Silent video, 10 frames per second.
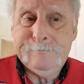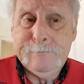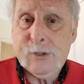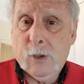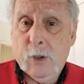
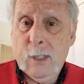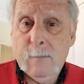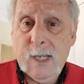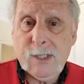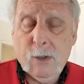
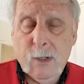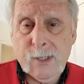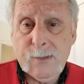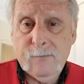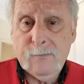petroleum-based
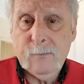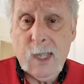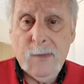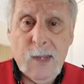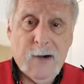oils,
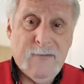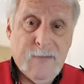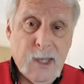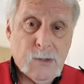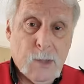and their
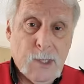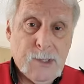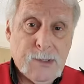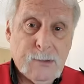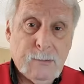fix
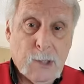was